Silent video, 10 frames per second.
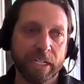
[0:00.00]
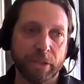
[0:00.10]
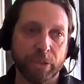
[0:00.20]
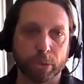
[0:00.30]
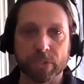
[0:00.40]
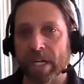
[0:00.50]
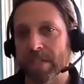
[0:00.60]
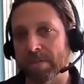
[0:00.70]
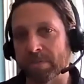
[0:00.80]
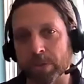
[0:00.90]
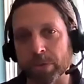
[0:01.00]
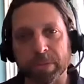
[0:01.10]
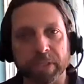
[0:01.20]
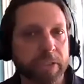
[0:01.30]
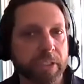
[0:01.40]
Those kinds of
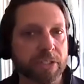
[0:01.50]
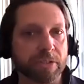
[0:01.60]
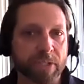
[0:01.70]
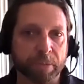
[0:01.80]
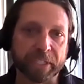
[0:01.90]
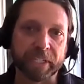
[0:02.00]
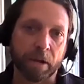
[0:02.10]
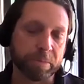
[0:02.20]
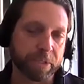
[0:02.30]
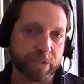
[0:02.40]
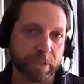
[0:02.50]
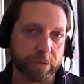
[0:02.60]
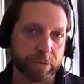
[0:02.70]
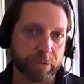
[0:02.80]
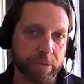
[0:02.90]
vulnerabilities, if something happens
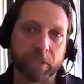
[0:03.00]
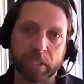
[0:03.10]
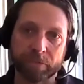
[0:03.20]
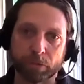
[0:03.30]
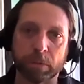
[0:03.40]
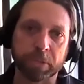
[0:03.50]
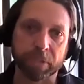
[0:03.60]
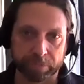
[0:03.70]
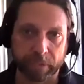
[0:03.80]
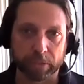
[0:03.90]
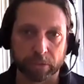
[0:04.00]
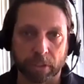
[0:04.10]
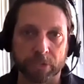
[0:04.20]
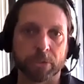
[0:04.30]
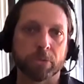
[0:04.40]
downtown, it can have a ripple effect
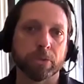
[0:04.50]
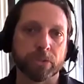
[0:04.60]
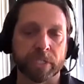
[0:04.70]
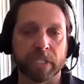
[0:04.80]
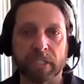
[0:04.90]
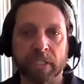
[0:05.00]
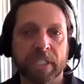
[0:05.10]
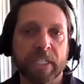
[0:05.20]
across the whole city.